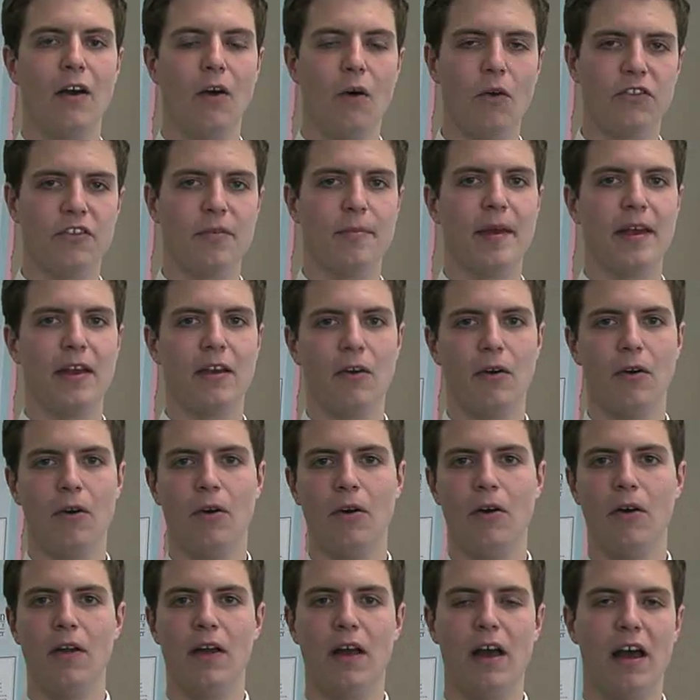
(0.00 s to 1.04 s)
ultimate
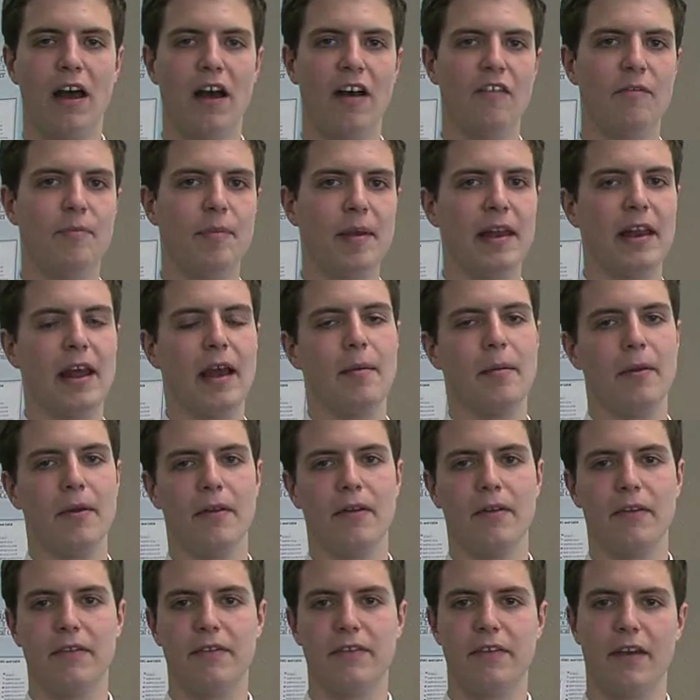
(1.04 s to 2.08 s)
goal of being
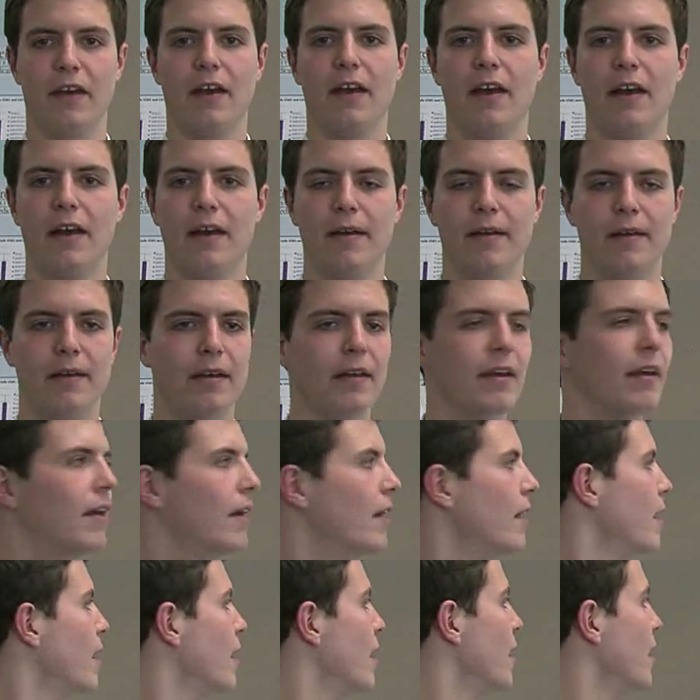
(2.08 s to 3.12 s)
able to
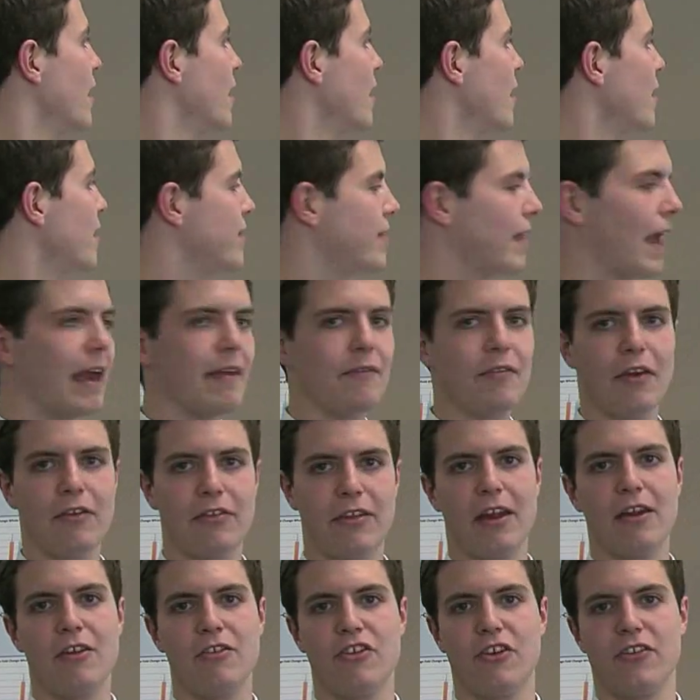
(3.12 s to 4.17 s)
save those
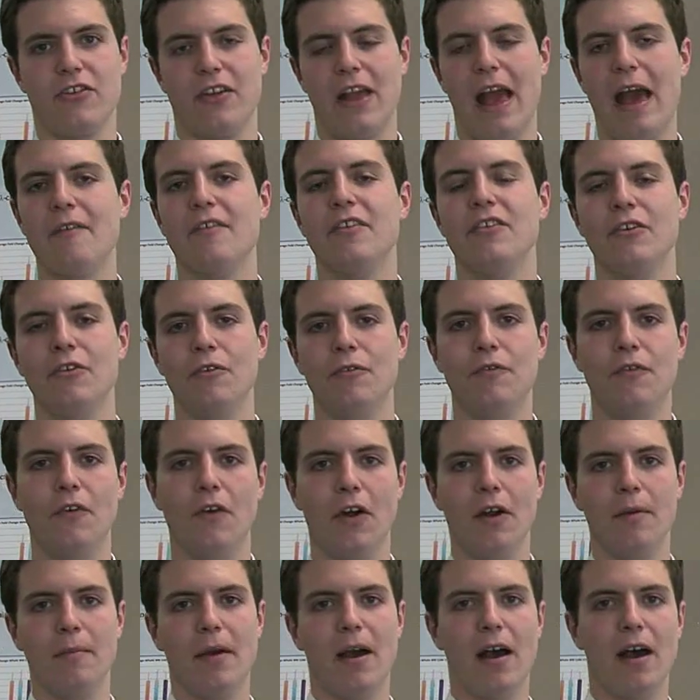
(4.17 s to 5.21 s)
energies and have a new
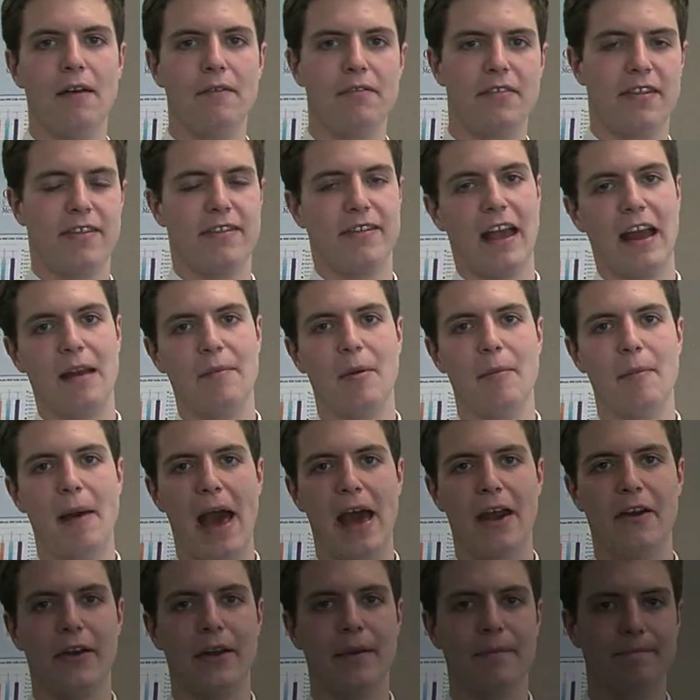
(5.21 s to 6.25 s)
form of sustainable
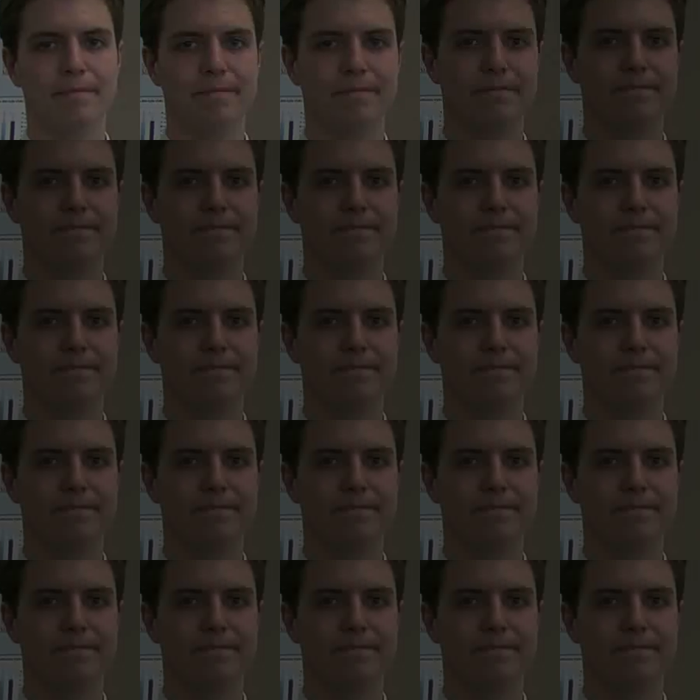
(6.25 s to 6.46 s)
battery.